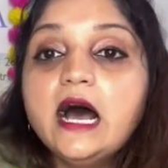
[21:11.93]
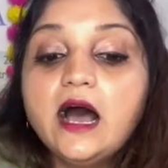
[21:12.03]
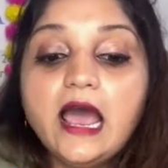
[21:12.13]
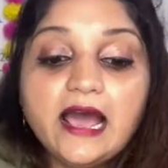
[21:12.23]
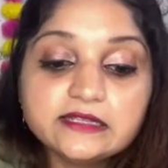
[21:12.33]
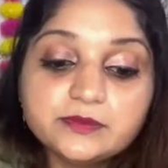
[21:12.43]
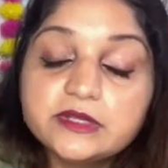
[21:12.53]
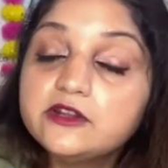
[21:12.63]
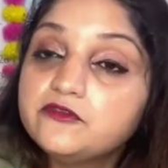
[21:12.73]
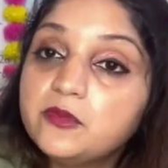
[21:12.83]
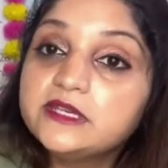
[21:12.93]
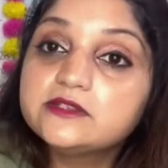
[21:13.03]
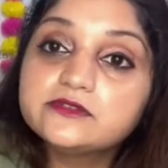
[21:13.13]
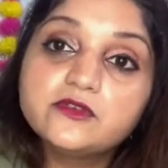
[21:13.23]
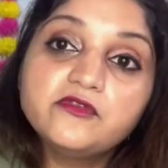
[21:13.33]
As per the
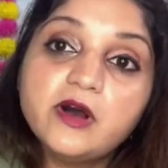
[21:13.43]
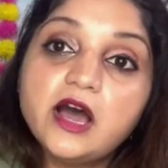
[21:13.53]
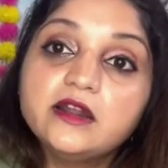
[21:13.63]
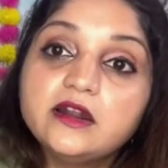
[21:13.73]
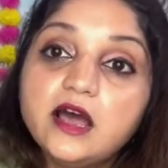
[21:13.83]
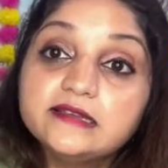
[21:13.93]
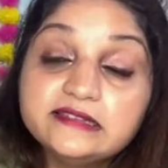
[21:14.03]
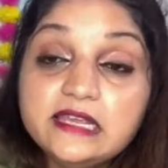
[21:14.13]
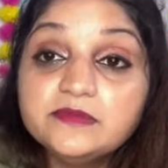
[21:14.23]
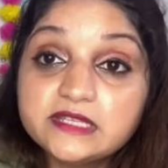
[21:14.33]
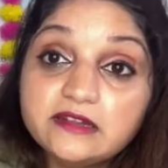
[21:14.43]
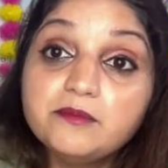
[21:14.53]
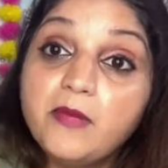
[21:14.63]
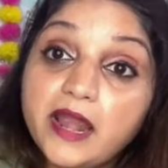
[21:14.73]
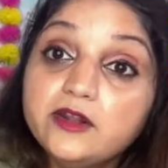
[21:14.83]
information so far, seems
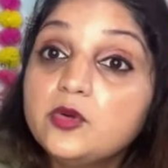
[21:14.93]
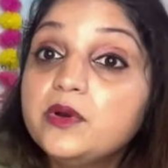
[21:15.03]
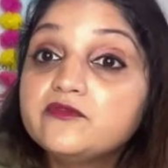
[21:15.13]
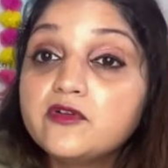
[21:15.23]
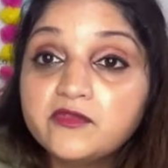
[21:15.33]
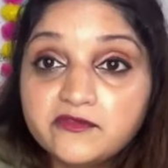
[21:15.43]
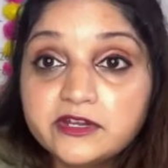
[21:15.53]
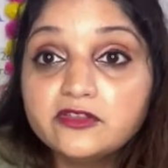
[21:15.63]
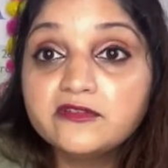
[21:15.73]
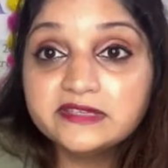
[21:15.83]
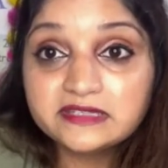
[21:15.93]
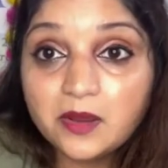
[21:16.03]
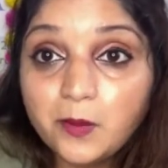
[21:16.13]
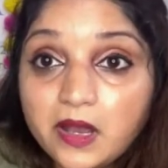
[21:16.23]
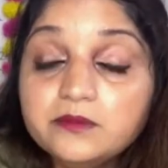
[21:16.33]
it might open from 15th of
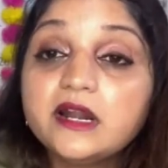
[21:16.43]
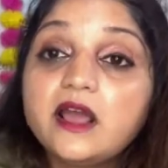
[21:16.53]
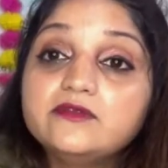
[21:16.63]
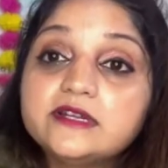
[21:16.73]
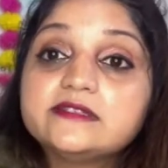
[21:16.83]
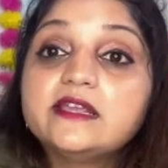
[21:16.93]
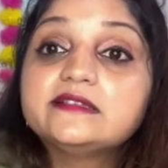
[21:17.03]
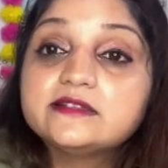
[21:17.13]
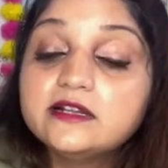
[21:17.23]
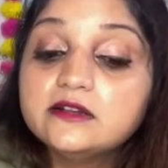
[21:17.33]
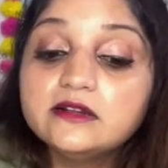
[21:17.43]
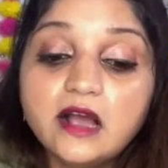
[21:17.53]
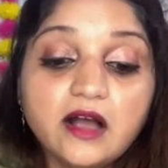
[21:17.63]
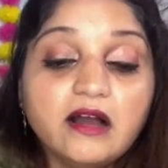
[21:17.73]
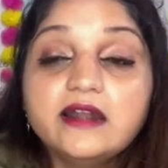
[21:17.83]
December, but I would say still
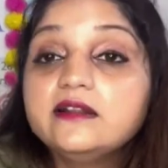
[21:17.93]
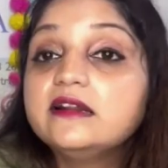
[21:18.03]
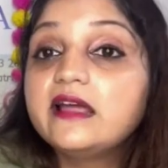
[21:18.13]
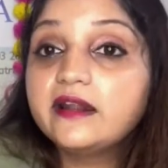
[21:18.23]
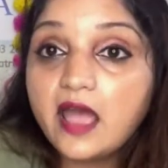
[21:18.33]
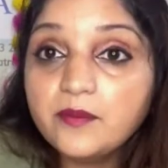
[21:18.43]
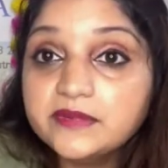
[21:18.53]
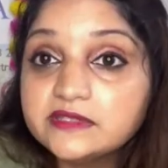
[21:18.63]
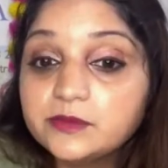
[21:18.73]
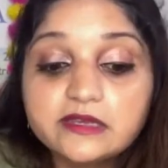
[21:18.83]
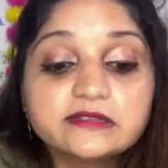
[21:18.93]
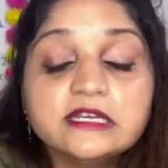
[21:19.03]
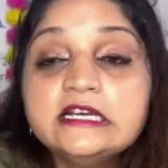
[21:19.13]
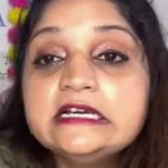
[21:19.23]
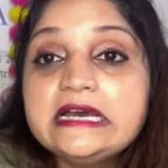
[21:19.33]
until that happens,
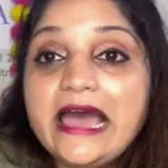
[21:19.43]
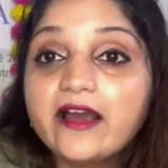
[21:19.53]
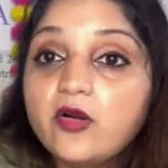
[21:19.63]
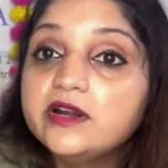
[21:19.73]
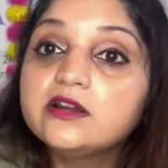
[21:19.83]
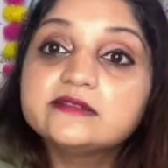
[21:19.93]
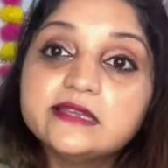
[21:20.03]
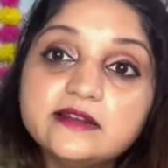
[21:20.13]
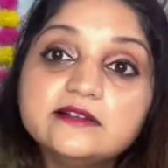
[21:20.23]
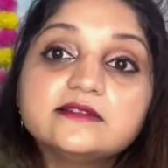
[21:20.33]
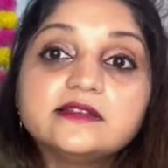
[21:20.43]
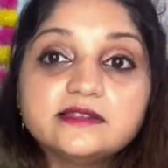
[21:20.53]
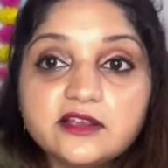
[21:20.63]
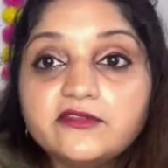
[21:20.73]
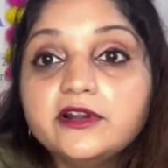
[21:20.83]
because according to signals,
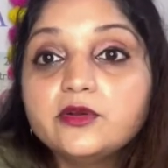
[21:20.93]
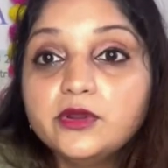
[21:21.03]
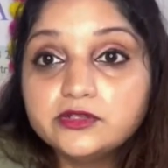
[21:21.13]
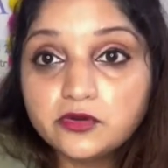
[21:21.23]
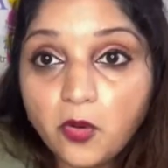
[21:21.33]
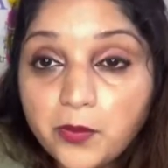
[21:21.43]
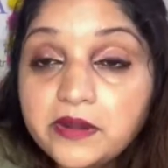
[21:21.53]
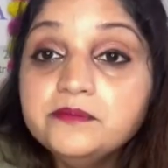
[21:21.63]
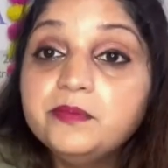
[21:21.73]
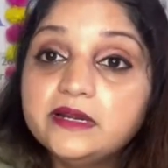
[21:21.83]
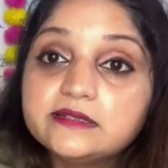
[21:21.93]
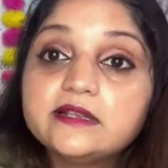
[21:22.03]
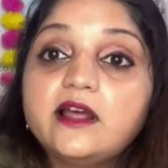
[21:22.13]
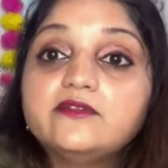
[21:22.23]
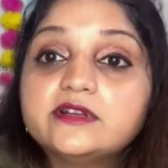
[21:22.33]
it's definitely going to open, but
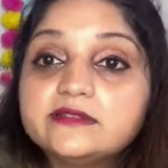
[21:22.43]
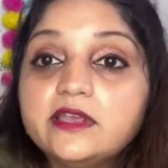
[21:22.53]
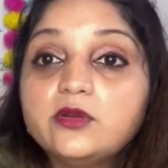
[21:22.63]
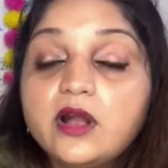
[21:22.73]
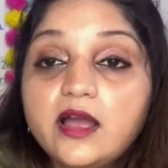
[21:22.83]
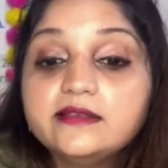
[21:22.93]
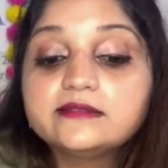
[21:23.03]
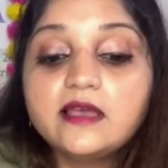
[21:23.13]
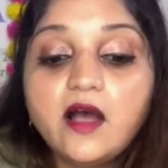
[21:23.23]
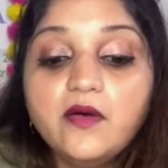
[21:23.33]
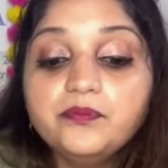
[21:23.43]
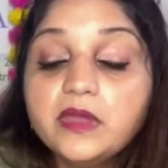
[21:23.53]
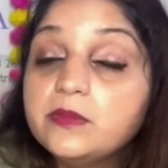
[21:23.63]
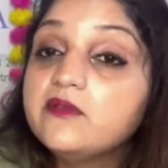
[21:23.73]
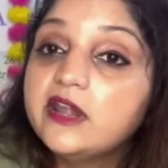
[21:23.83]
still I would say you guys
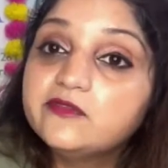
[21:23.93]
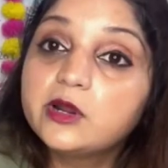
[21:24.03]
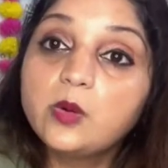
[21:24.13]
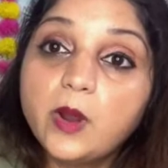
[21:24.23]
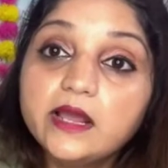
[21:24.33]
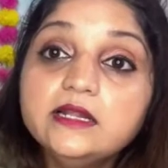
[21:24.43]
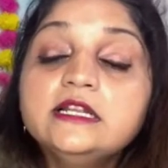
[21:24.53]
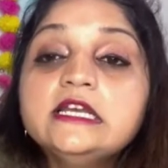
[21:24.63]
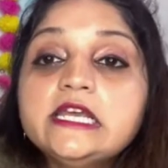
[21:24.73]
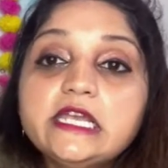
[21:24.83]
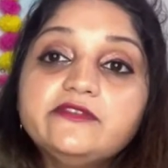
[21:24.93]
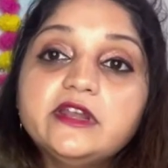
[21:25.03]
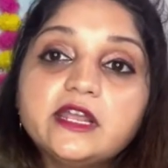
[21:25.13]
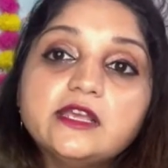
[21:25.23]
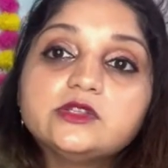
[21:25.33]
maybe wait for a while.
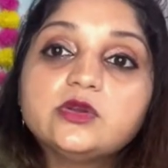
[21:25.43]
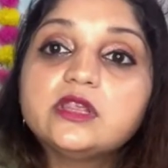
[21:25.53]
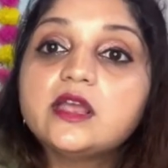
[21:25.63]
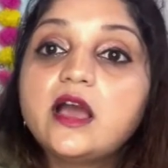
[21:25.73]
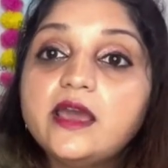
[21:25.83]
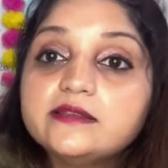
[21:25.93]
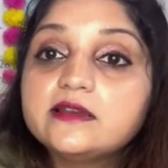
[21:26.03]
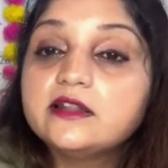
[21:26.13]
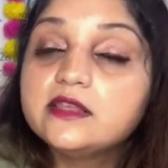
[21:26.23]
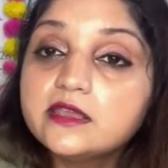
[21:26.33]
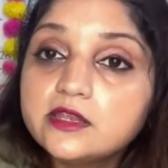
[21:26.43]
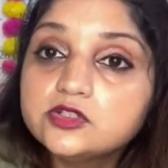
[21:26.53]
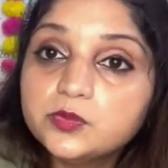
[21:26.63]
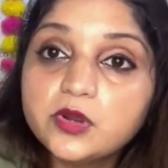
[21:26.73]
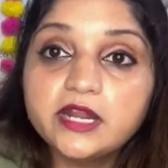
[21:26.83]
If in case you guys are
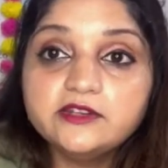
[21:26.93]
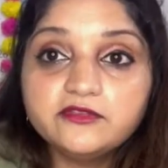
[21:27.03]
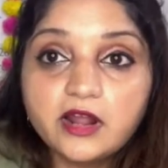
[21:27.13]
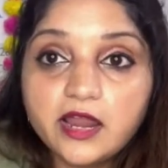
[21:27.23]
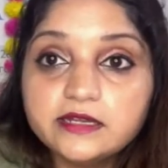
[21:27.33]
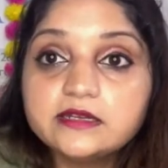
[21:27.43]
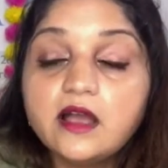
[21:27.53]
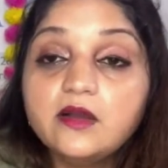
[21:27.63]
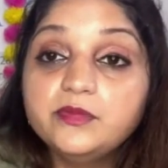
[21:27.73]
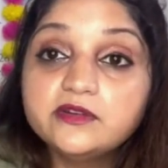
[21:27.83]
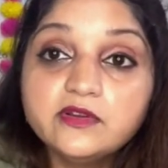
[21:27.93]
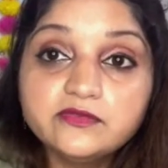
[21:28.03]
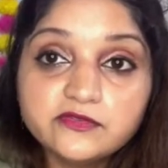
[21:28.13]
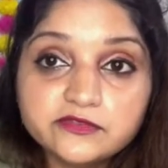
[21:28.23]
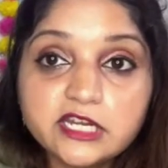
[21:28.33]
thinking to book any flight
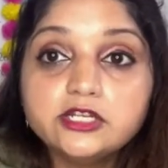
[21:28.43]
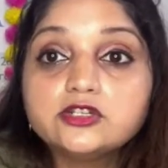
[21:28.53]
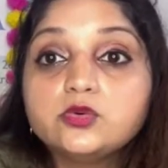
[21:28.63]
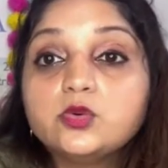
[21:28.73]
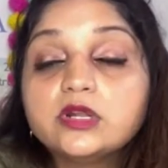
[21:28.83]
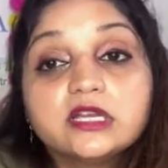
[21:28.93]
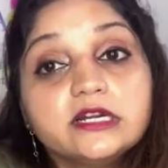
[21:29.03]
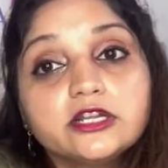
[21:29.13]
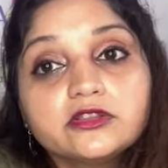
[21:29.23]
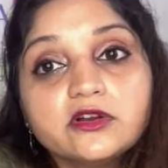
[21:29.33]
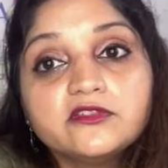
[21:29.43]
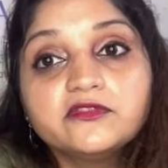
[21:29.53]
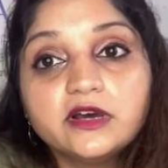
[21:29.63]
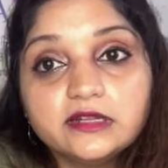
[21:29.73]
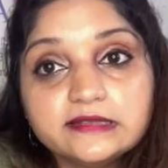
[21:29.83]
between 15th to 30th
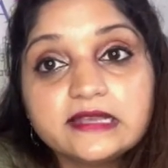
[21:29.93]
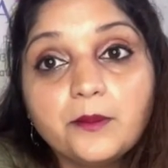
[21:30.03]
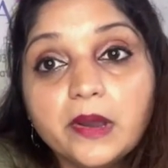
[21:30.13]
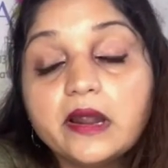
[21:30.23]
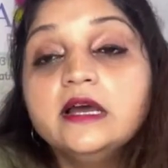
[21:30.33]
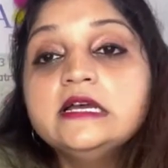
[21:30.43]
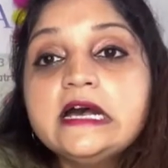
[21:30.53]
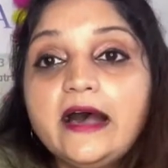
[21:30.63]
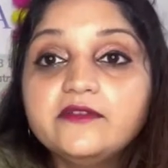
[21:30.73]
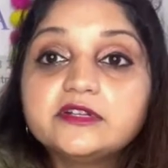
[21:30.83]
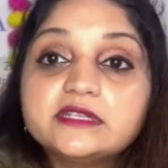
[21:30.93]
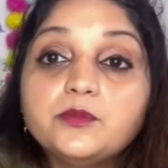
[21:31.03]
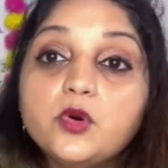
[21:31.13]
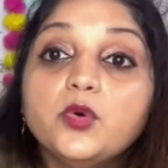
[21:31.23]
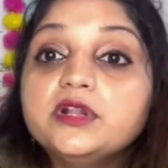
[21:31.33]
of December, I would
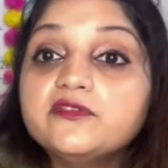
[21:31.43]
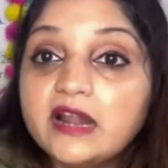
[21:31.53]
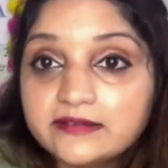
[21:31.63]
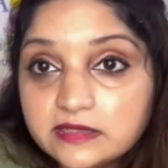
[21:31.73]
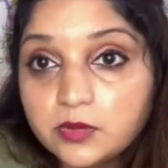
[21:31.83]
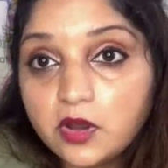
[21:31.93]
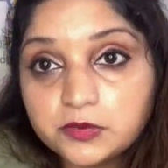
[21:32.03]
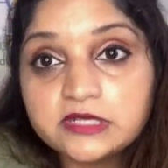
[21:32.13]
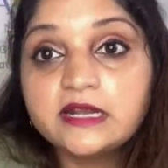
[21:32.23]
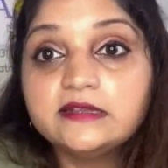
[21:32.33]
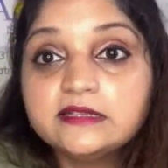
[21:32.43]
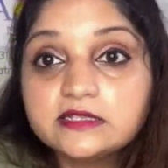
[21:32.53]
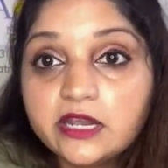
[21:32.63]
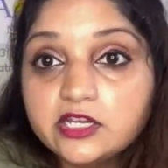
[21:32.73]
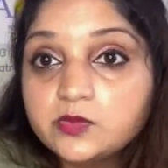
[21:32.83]
say book only flexible option at this
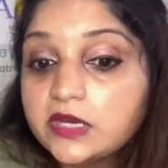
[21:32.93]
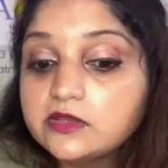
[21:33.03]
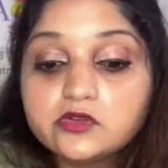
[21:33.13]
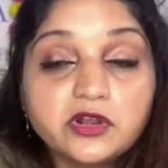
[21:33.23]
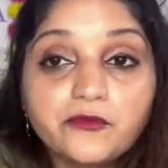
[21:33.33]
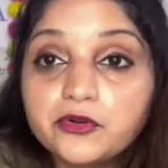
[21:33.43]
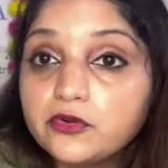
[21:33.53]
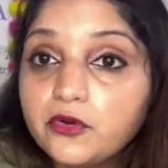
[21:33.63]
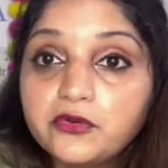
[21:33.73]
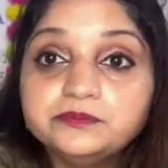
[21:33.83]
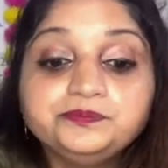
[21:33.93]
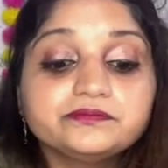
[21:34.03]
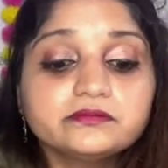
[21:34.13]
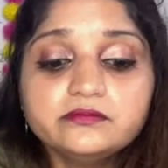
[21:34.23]
stage, because you never know